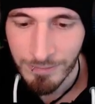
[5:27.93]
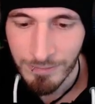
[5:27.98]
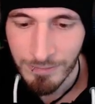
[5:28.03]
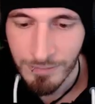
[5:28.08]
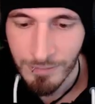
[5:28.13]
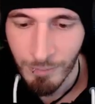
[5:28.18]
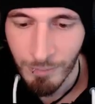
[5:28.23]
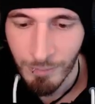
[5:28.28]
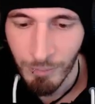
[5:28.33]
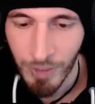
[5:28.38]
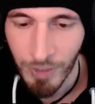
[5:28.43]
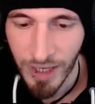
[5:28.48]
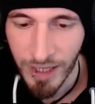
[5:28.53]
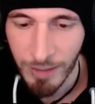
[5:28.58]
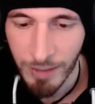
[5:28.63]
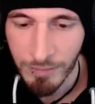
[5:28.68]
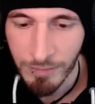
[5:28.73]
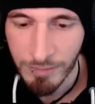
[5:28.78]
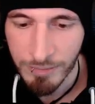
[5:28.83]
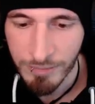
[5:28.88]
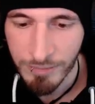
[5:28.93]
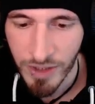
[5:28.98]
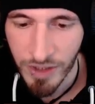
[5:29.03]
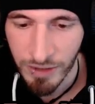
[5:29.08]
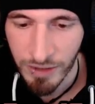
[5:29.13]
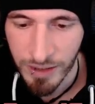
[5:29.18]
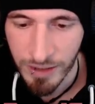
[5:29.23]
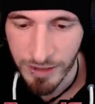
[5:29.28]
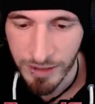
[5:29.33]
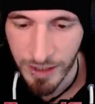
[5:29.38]
Bam.
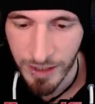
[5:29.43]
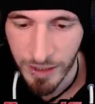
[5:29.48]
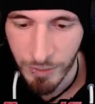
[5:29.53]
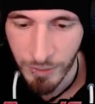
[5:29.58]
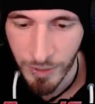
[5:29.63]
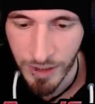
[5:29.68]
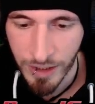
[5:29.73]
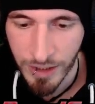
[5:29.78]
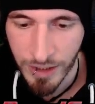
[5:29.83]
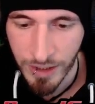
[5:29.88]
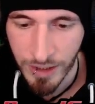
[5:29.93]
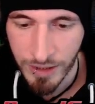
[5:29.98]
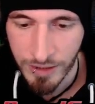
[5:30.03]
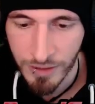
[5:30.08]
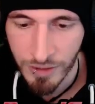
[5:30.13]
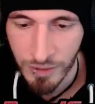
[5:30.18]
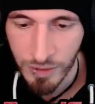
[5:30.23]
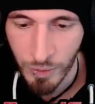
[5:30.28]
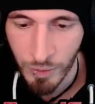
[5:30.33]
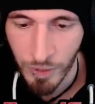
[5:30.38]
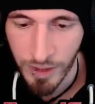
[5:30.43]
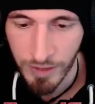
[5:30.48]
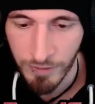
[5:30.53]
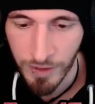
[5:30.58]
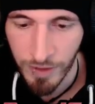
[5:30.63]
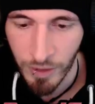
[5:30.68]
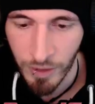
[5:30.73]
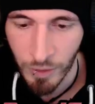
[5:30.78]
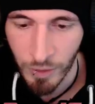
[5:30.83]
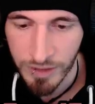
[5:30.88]
Alright, how do I... Do I... If I
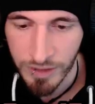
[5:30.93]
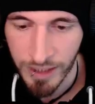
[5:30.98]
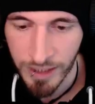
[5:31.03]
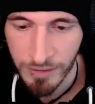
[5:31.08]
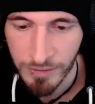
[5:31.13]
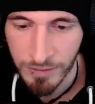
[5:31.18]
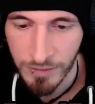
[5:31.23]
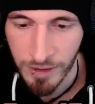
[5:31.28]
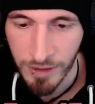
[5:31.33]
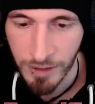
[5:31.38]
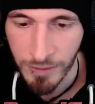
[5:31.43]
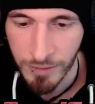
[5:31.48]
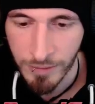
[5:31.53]
hold down? No.